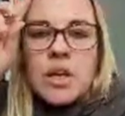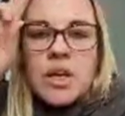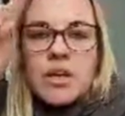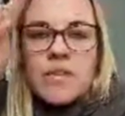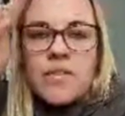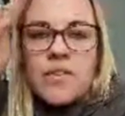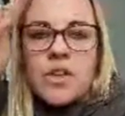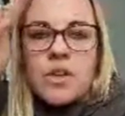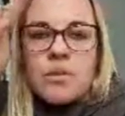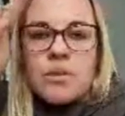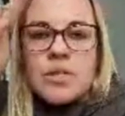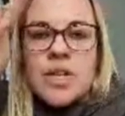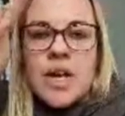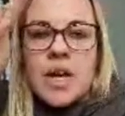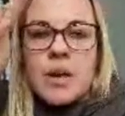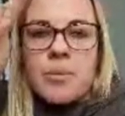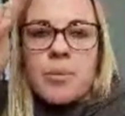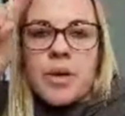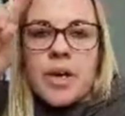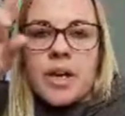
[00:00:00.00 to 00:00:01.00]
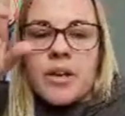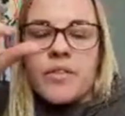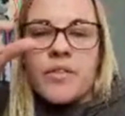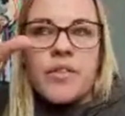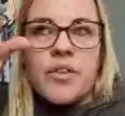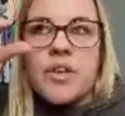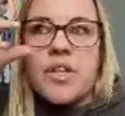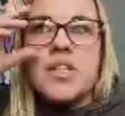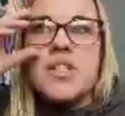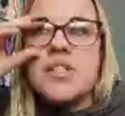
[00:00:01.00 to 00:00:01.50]
If you type in,
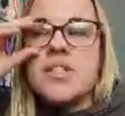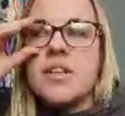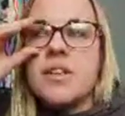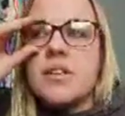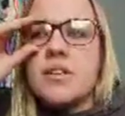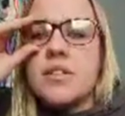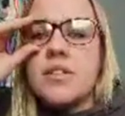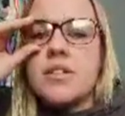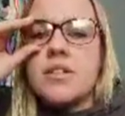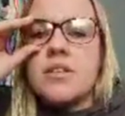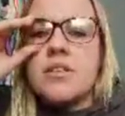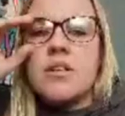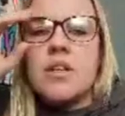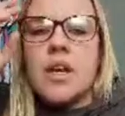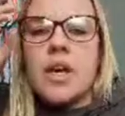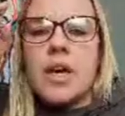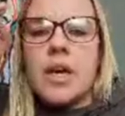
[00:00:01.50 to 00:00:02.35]
for instance,